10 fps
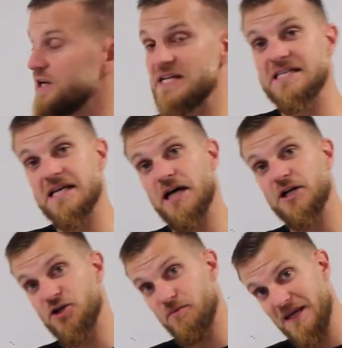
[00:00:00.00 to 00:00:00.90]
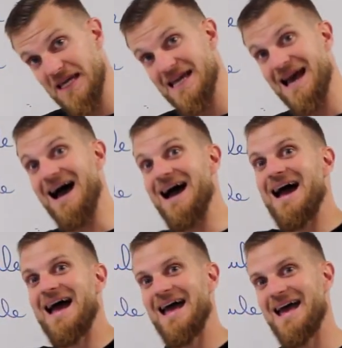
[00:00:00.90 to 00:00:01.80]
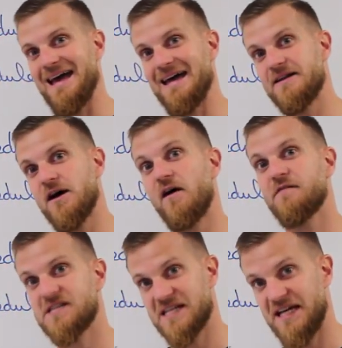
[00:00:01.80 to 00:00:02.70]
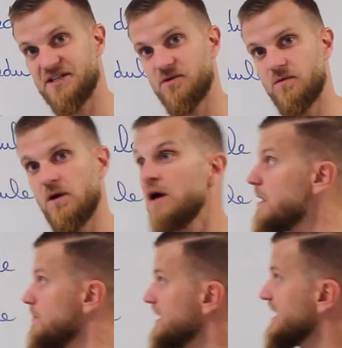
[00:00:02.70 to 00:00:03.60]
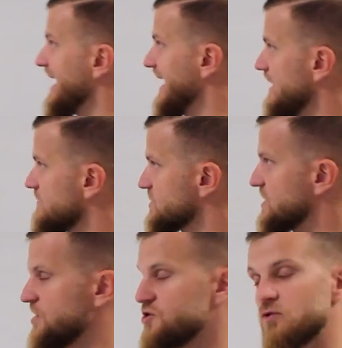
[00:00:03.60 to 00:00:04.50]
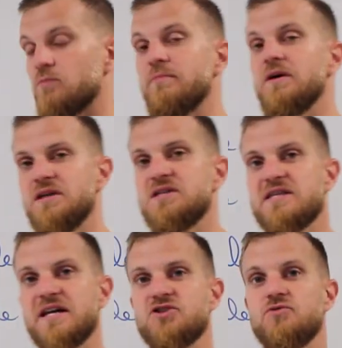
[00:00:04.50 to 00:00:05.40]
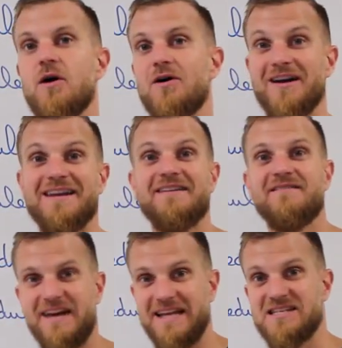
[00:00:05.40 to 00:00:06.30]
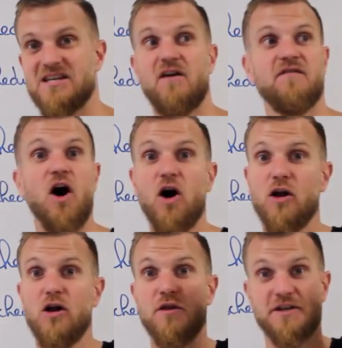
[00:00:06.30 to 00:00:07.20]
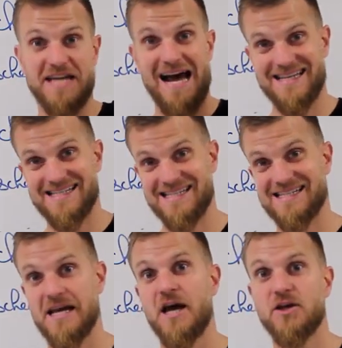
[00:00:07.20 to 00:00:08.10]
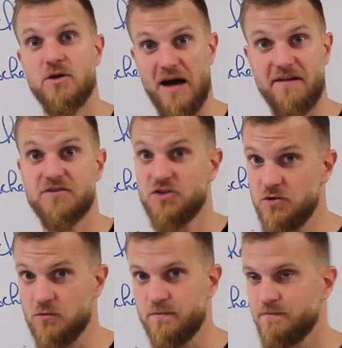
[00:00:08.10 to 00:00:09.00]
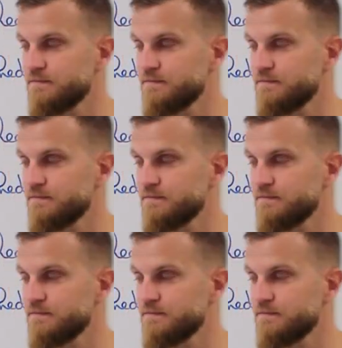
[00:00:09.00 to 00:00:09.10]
one is to be ahead of schedule. Being ahead of schedule means that you are in advance of all the tasks you have to do.